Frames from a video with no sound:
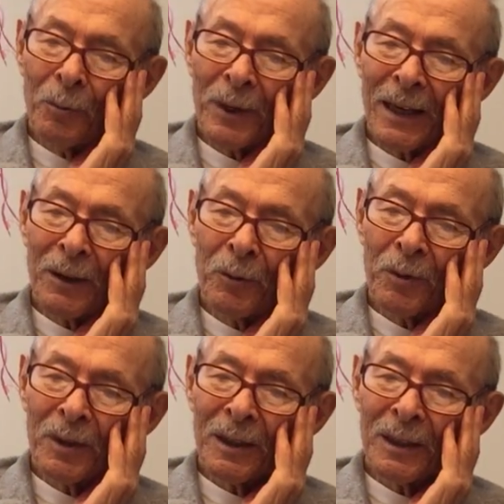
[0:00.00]
When
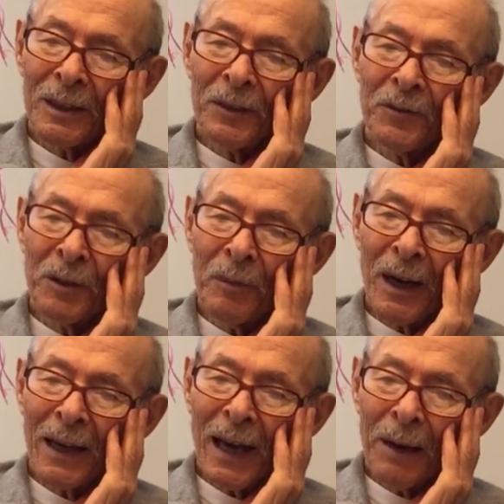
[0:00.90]
I lived in
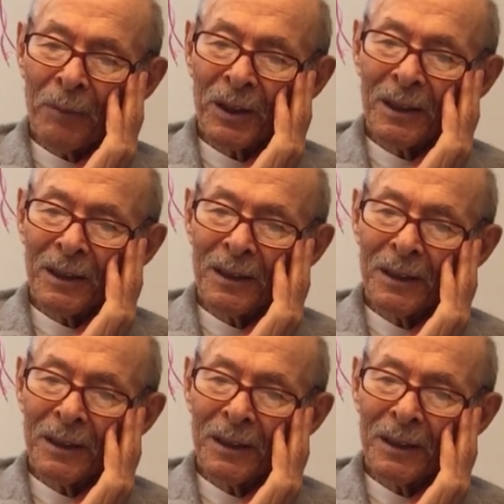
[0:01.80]
Miami,